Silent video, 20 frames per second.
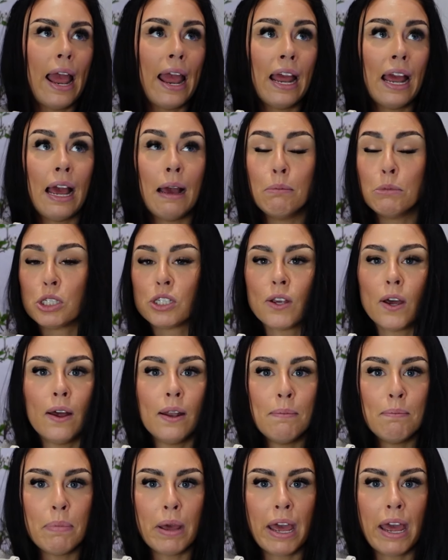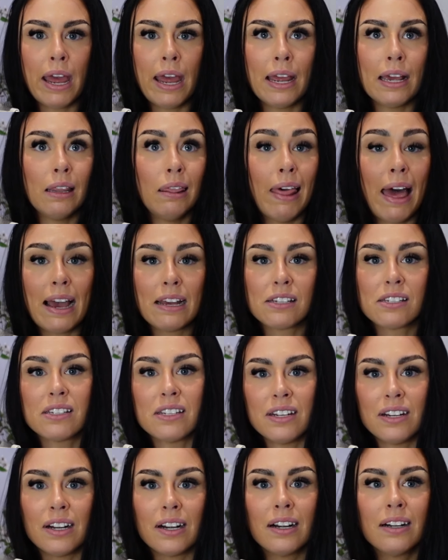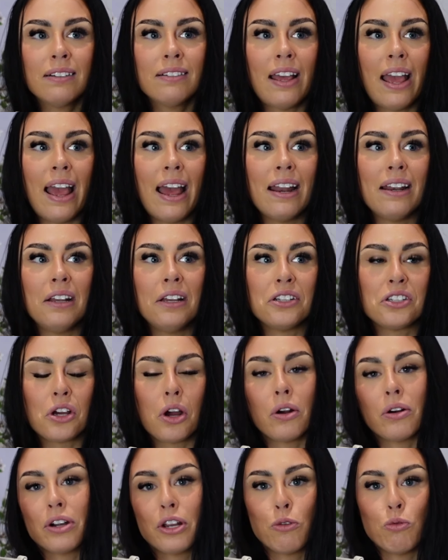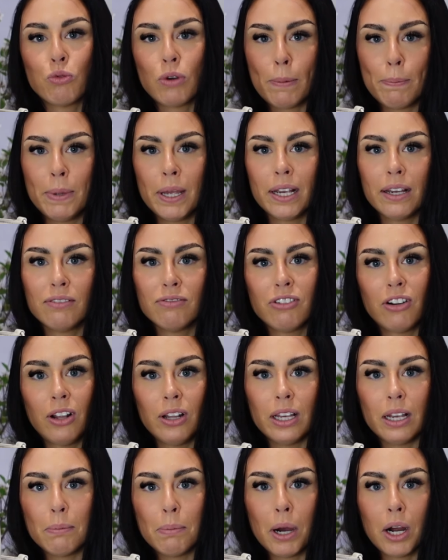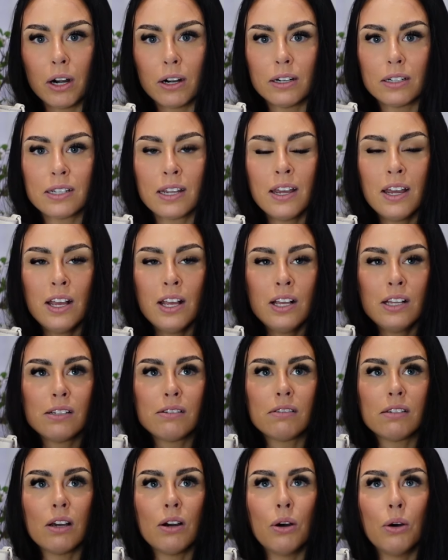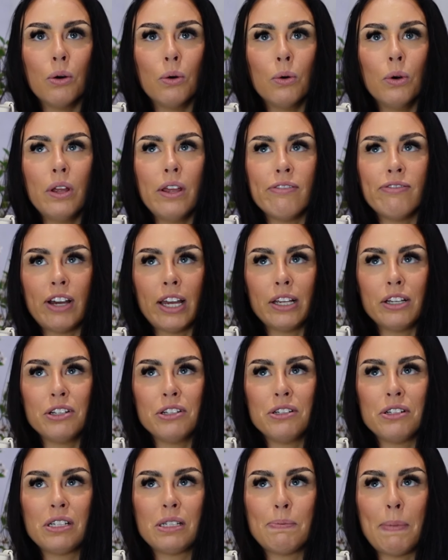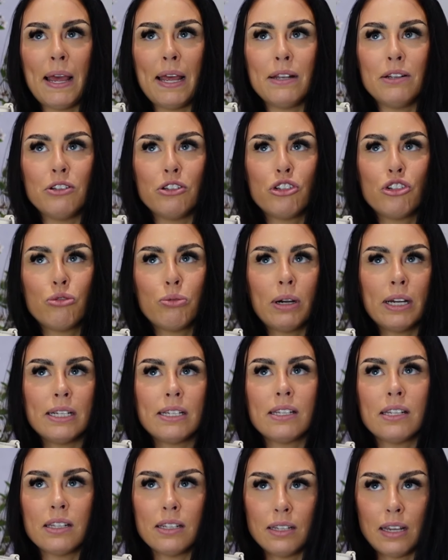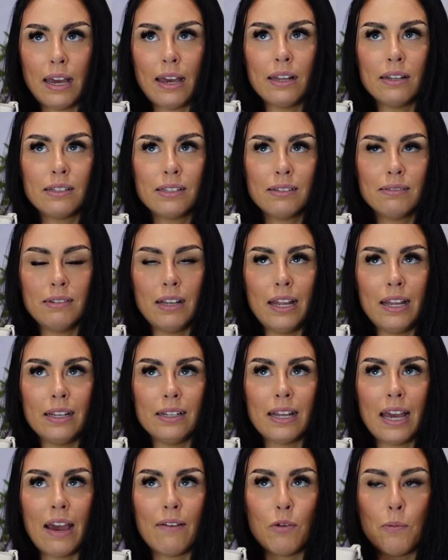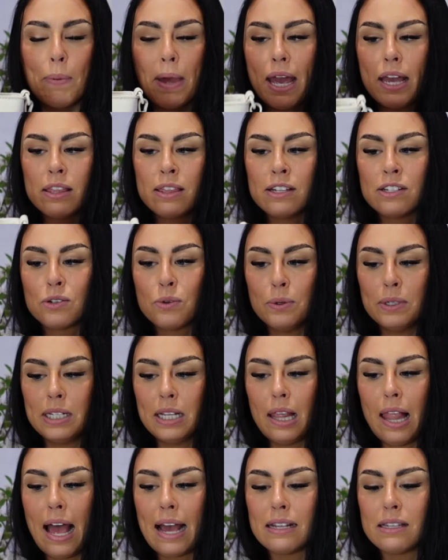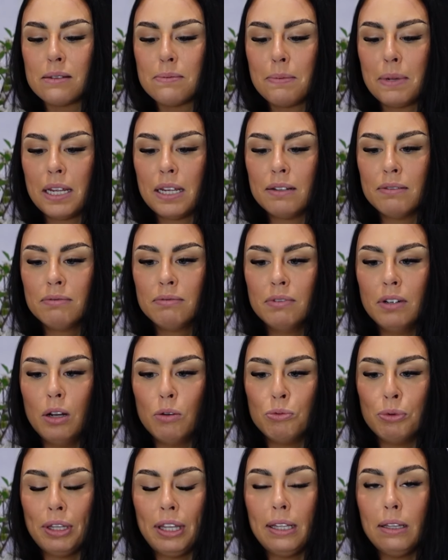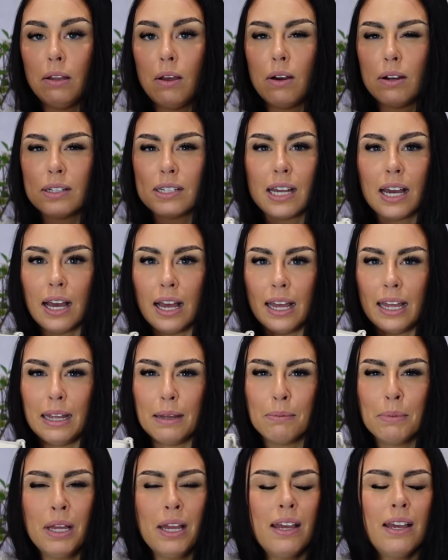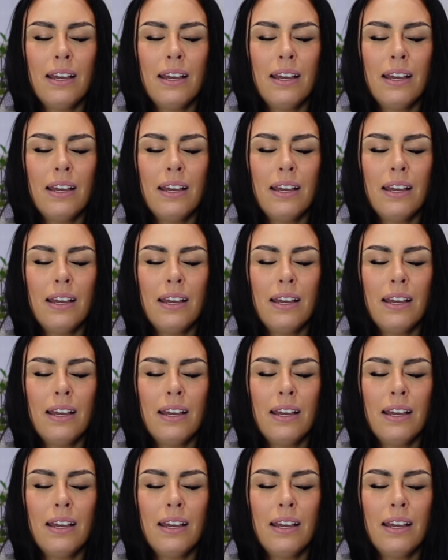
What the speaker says: Amazon bag last year and it's already ripping and falling apart. So if I could spend twice that and have a bag that's going to last me a really long time,